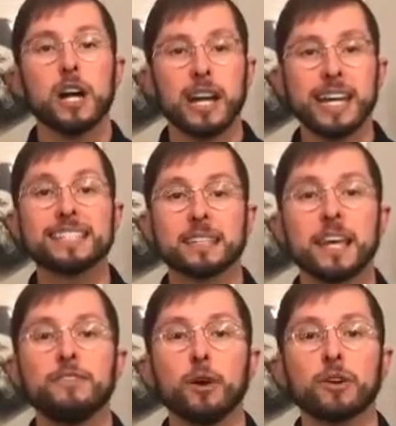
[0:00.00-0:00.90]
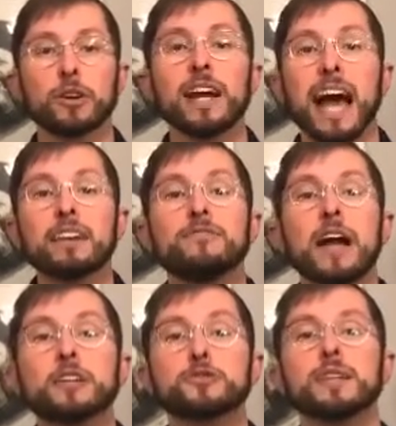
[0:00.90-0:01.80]
his slave owner, and
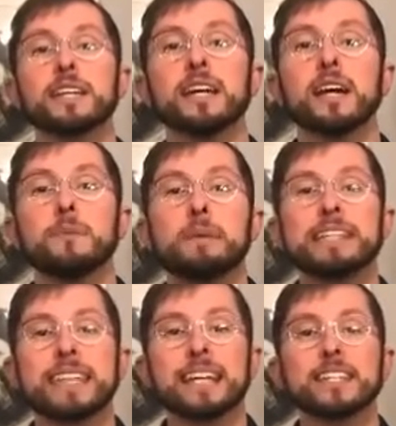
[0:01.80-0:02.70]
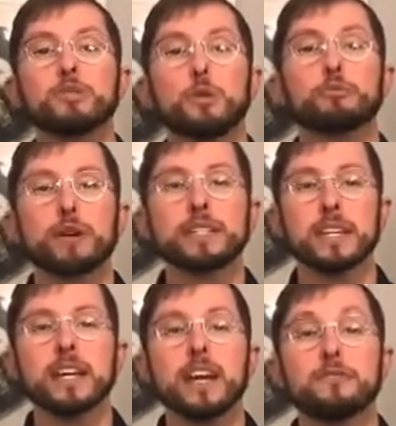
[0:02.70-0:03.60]
eventually being sent into a
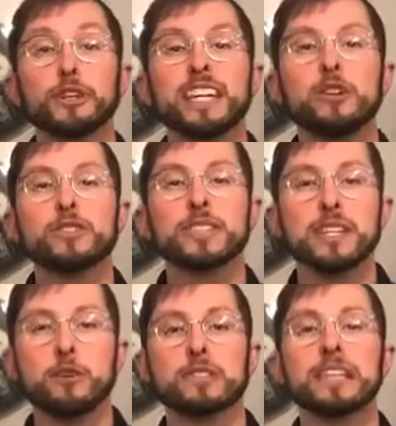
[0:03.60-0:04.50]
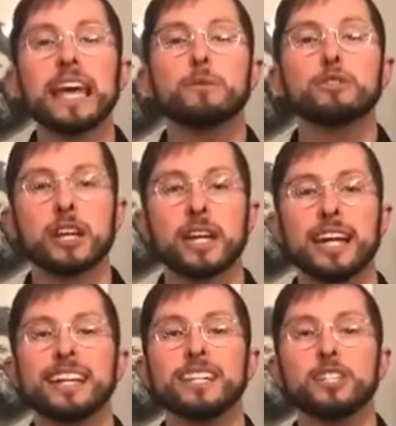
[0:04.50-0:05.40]
prison for years and years, languishing
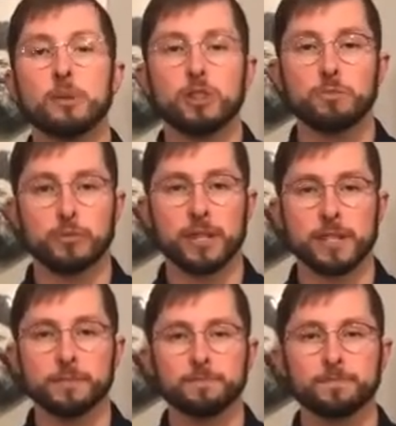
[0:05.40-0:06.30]
in an Egyptian prison.